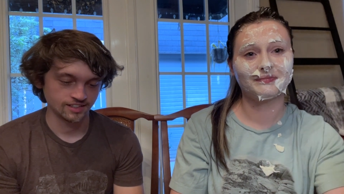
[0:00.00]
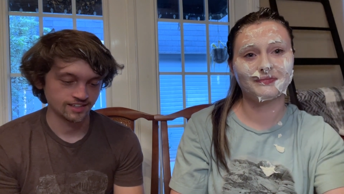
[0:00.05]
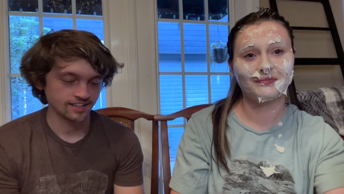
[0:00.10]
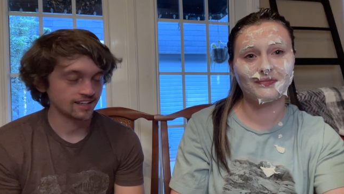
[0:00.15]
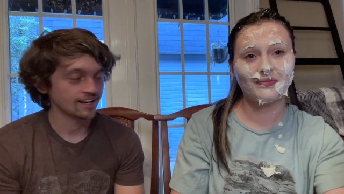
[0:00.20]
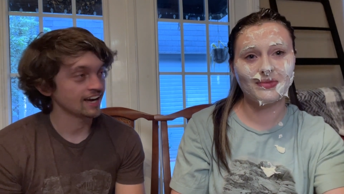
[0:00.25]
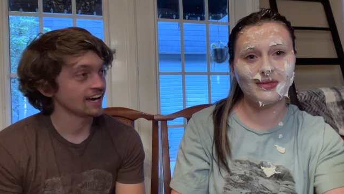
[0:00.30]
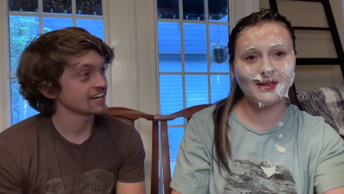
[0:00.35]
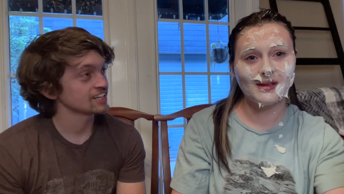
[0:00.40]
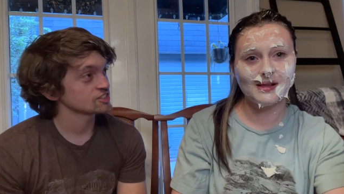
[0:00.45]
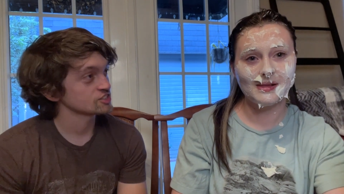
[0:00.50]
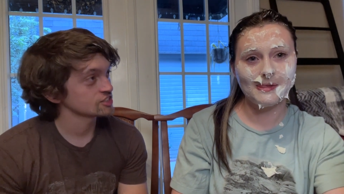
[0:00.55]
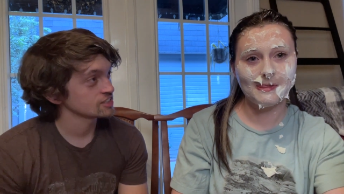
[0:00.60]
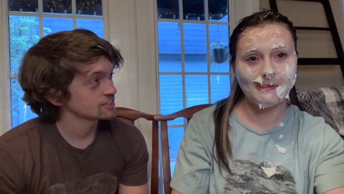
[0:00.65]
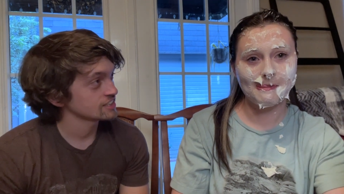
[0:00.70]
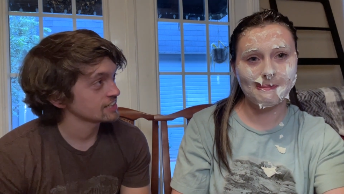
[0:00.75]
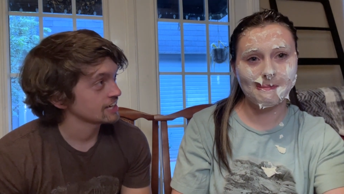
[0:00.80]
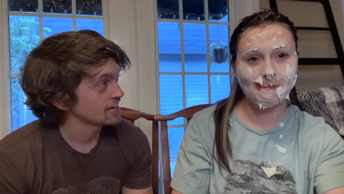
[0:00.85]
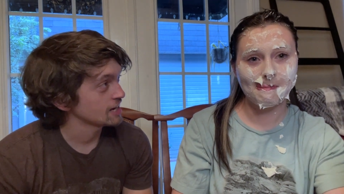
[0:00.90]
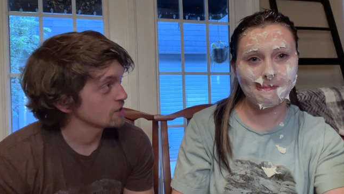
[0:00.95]
Speaker 1: And I actually
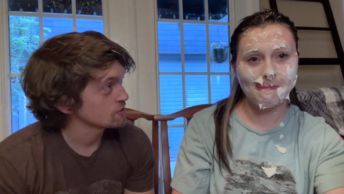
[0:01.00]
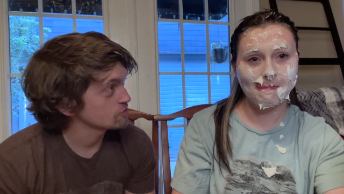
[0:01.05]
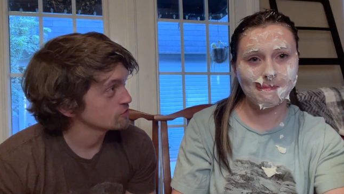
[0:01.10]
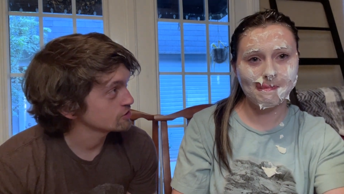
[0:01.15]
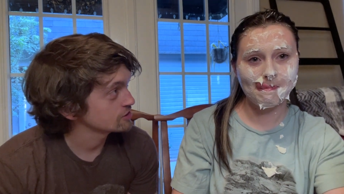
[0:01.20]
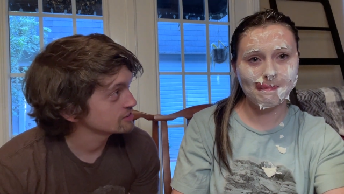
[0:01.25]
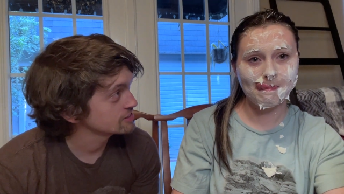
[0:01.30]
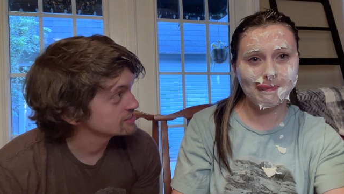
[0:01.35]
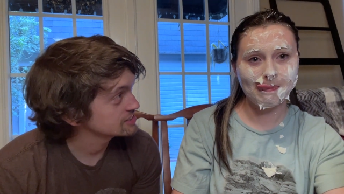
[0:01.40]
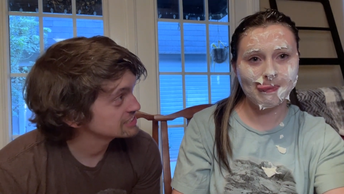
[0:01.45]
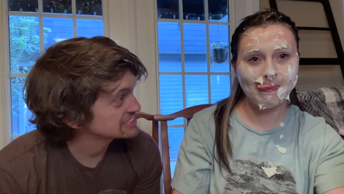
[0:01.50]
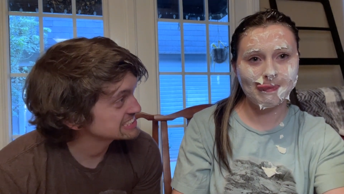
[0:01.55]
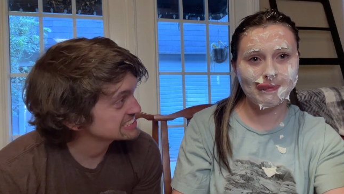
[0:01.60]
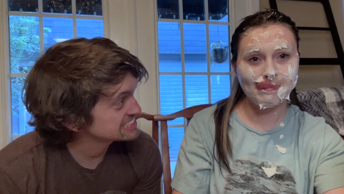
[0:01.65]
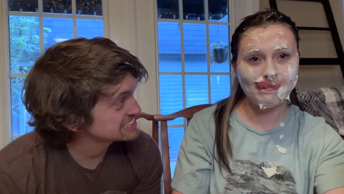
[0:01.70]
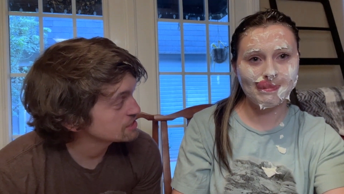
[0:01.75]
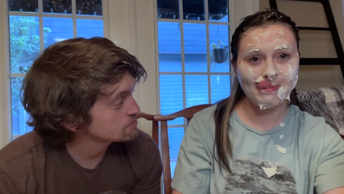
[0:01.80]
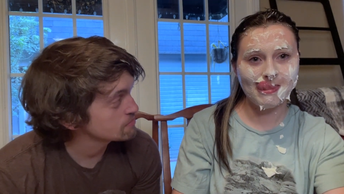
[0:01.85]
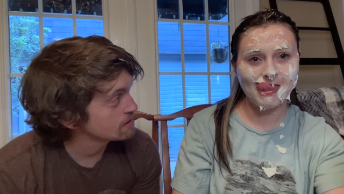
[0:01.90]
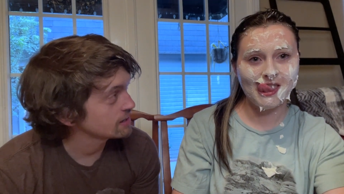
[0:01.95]
have a
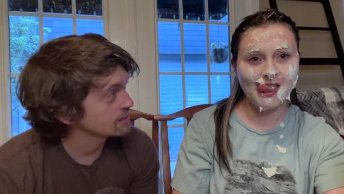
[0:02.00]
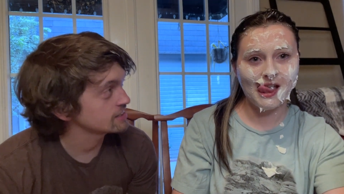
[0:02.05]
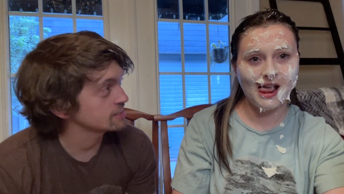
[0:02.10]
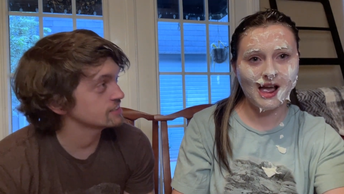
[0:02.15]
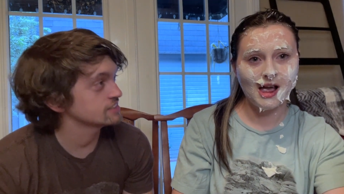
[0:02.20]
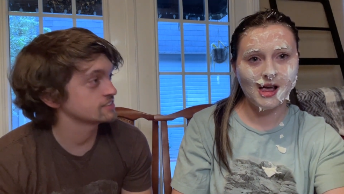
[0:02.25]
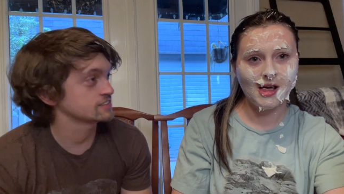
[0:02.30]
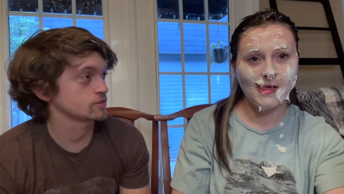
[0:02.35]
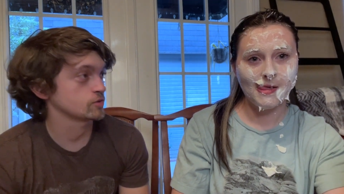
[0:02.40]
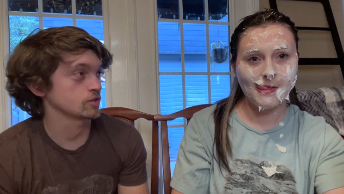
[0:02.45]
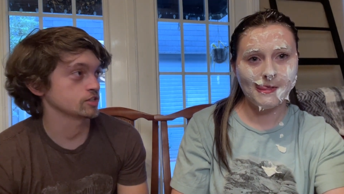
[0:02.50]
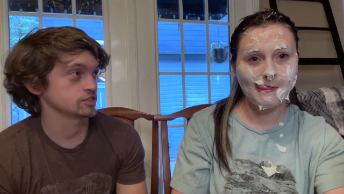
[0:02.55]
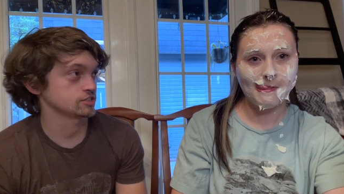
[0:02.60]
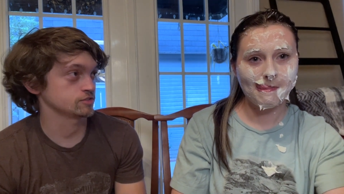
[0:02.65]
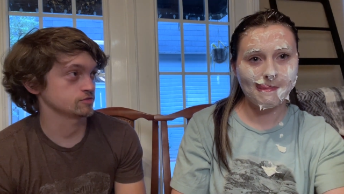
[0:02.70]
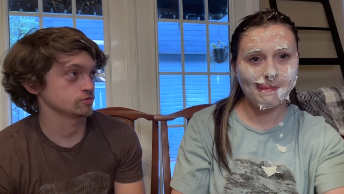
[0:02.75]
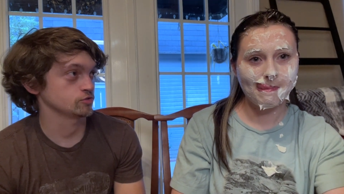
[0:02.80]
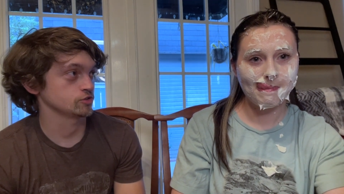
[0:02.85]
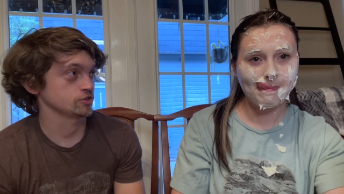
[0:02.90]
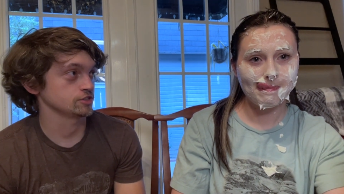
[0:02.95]
semi-easy question
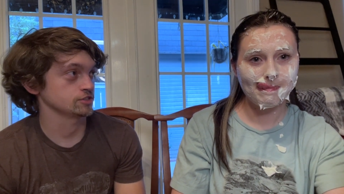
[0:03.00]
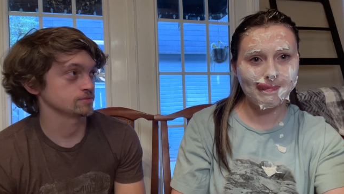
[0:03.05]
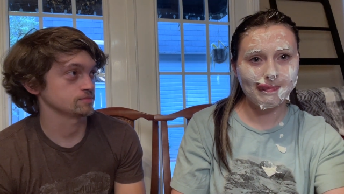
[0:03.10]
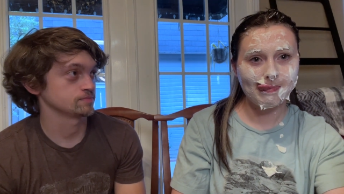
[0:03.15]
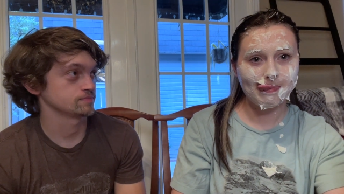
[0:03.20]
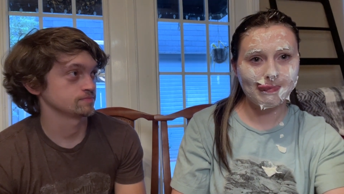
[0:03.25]
for you.